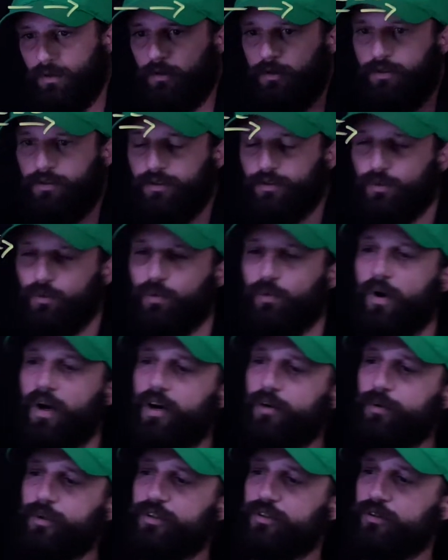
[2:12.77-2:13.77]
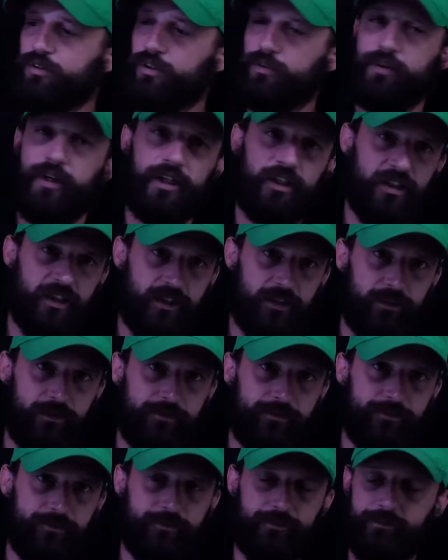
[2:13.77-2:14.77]
well, why are we drawing a rectangle?
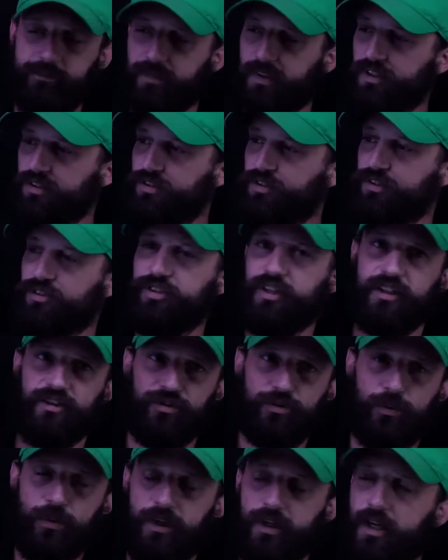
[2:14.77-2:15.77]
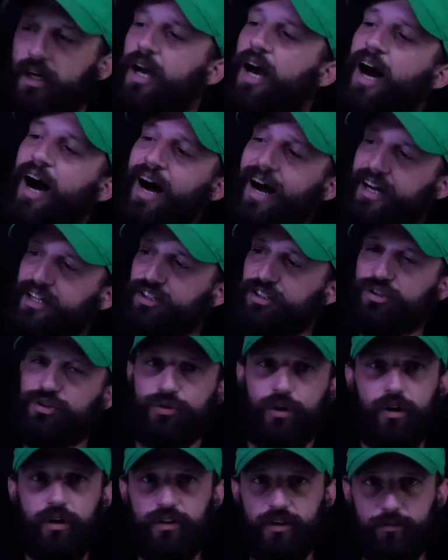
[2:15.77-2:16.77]
It's just like a square. I just
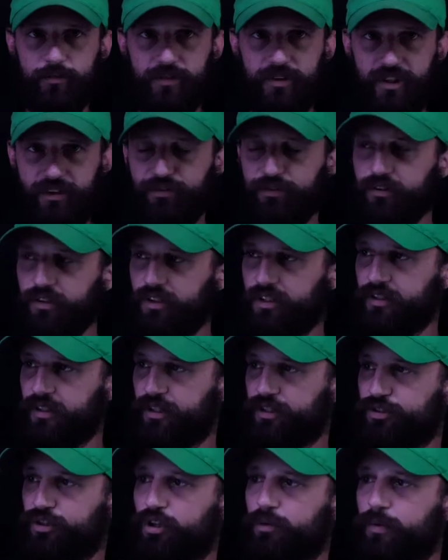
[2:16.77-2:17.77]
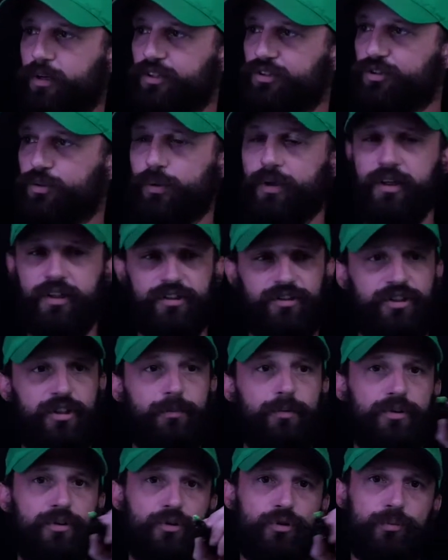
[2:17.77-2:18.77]
draw them differently than I draw my squares.
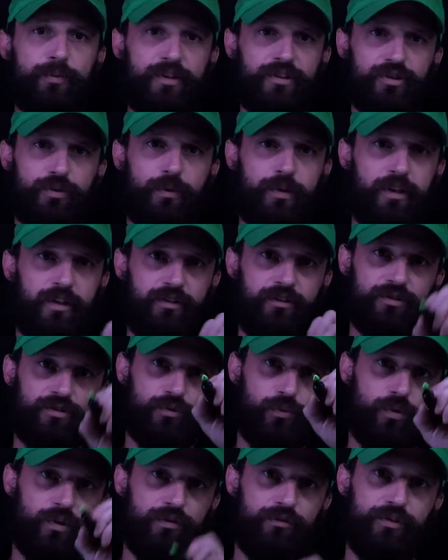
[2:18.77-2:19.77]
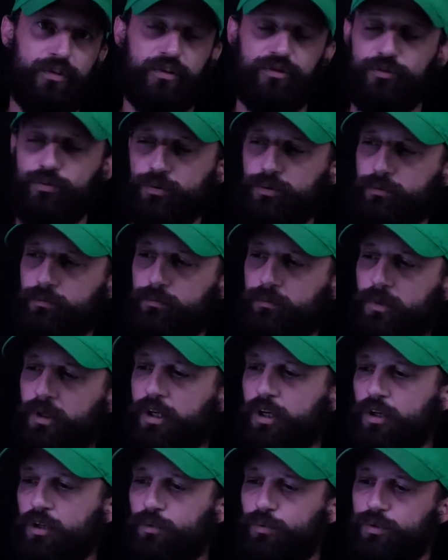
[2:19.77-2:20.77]
Typically with my squares, it's one fell swoop.
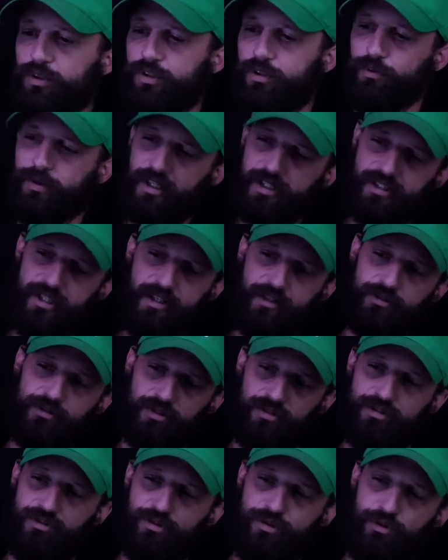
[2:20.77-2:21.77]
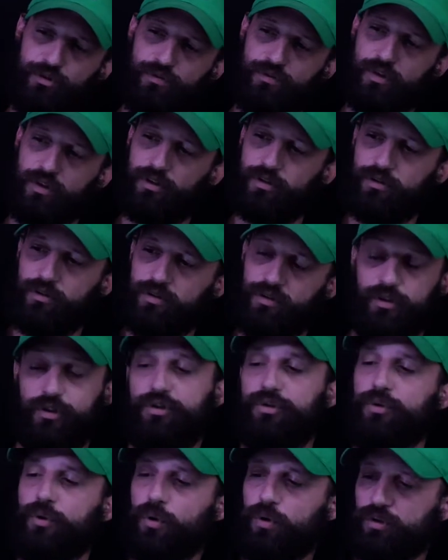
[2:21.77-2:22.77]
With the rectangles, it's two
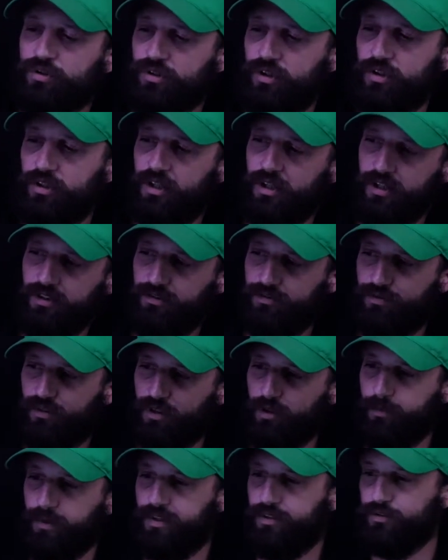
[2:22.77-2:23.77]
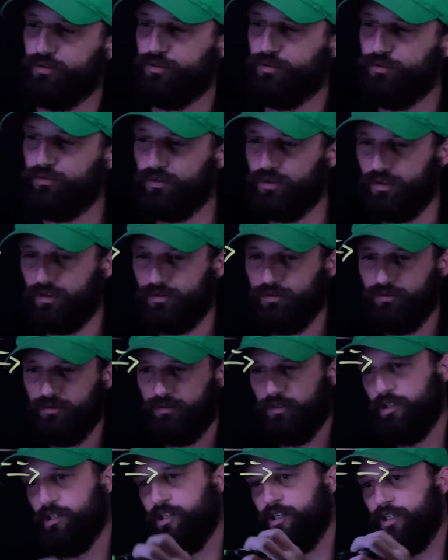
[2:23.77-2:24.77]
horizontal lines followed by those two verticals.
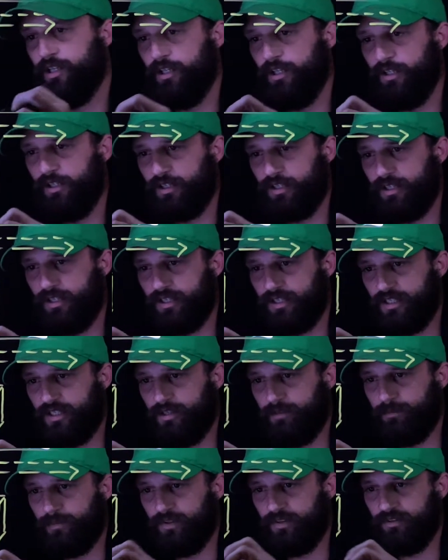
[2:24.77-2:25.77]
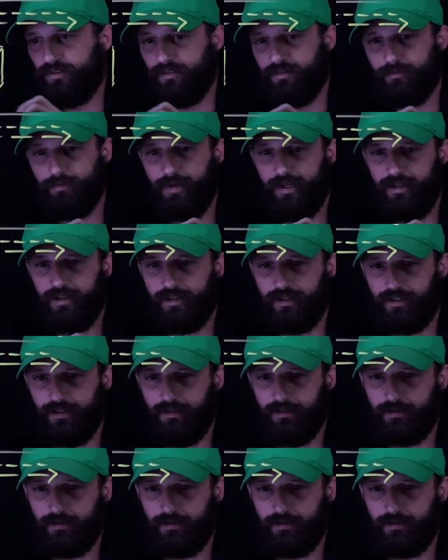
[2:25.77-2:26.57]
And to kind of keep this in parity,